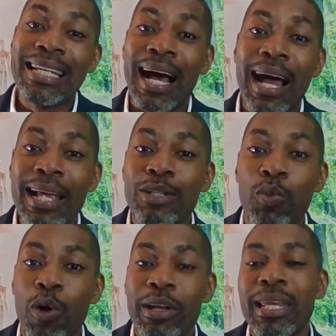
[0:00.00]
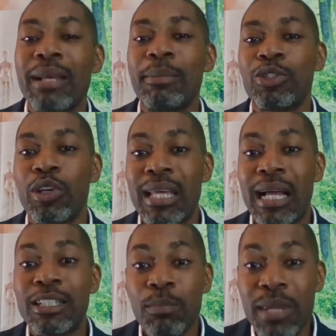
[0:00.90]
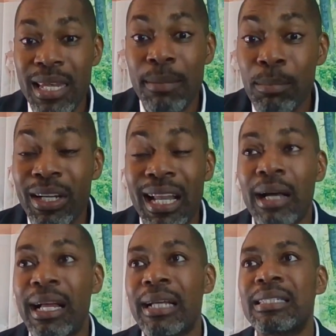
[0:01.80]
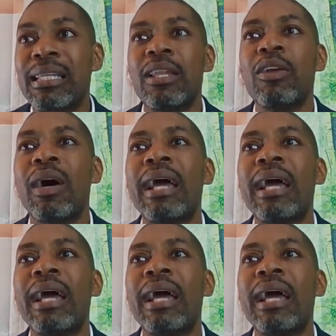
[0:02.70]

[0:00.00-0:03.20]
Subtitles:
guys weren't able to catch me, but I tell you,